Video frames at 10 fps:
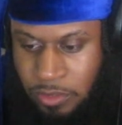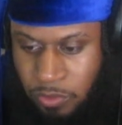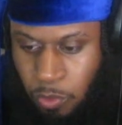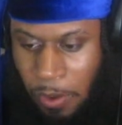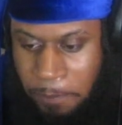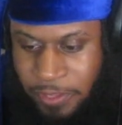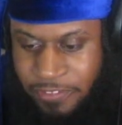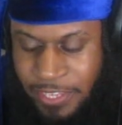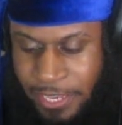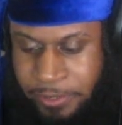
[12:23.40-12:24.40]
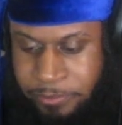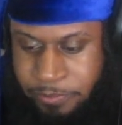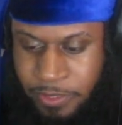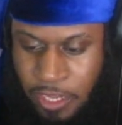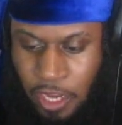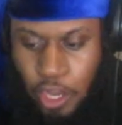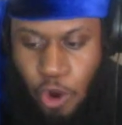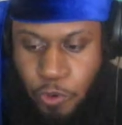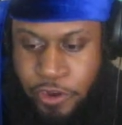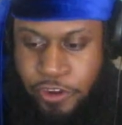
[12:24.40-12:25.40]
Wabisuke,
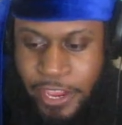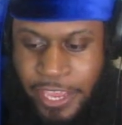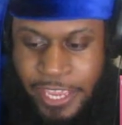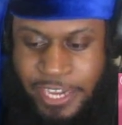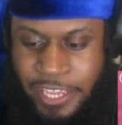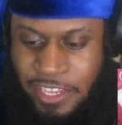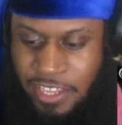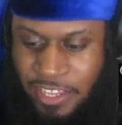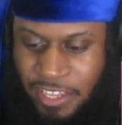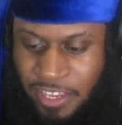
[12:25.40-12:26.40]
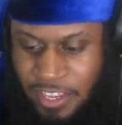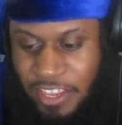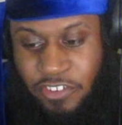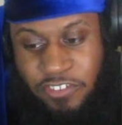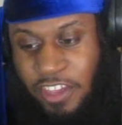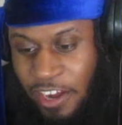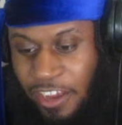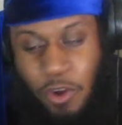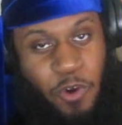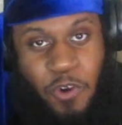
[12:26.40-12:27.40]
lower your head. That joint's kind of
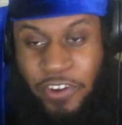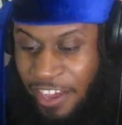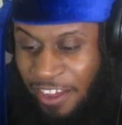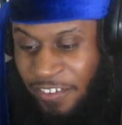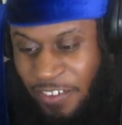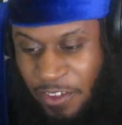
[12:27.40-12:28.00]
cold now.